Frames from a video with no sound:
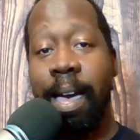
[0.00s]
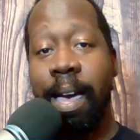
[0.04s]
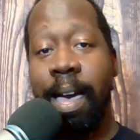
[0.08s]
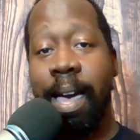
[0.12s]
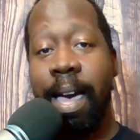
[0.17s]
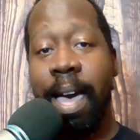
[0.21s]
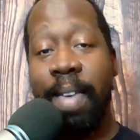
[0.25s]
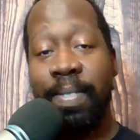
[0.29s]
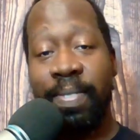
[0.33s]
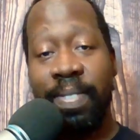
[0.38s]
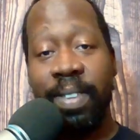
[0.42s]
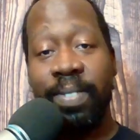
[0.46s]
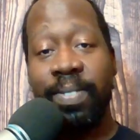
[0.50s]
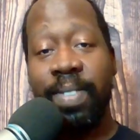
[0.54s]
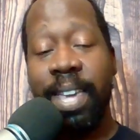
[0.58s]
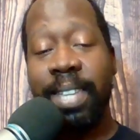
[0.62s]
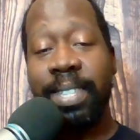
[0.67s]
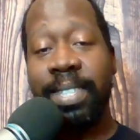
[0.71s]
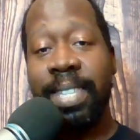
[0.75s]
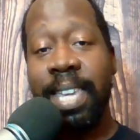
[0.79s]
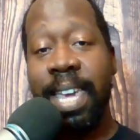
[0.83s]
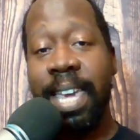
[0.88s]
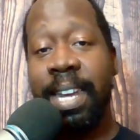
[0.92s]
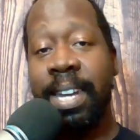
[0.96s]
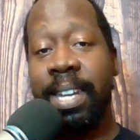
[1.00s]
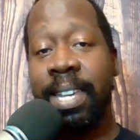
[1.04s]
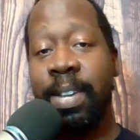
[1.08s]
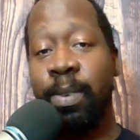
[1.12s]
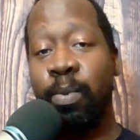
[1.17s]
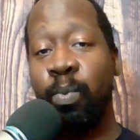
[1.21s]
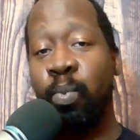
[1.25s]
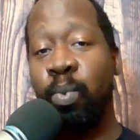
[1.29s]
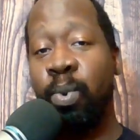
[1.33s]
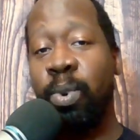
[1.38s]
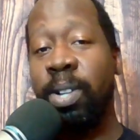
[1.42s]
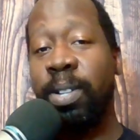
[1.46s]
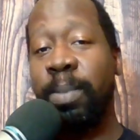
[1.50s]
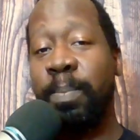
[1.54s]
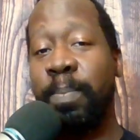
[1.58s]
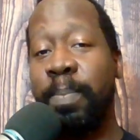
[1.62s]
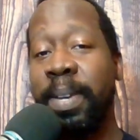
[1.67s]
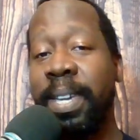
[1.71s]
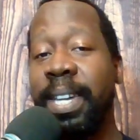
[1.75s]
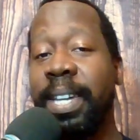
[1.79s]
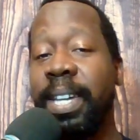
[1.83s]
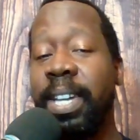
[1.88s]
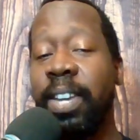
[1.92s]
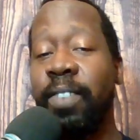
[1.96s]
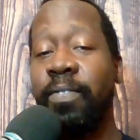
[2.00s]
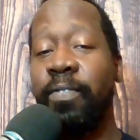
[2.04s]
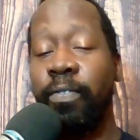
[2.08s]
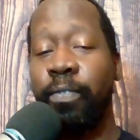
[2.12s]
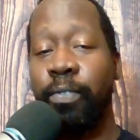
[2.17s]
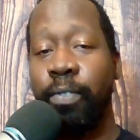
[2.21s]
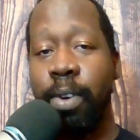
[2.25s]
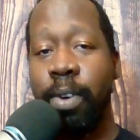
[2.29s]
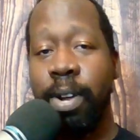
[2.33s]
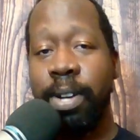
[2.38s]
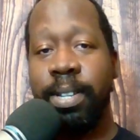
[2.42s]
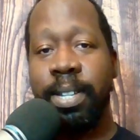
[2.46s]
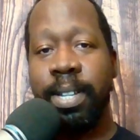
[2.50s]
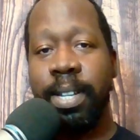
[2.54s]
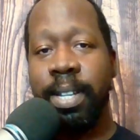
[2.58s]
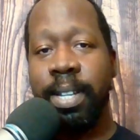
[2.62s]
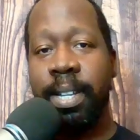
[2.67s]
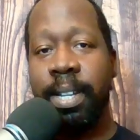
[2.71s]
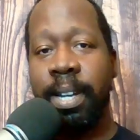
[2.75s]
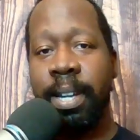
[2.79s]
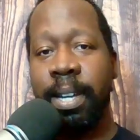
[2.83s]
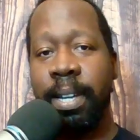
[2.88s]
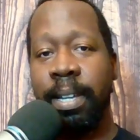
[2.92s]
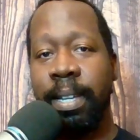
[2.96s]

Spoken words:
I think that Teddy will be confronted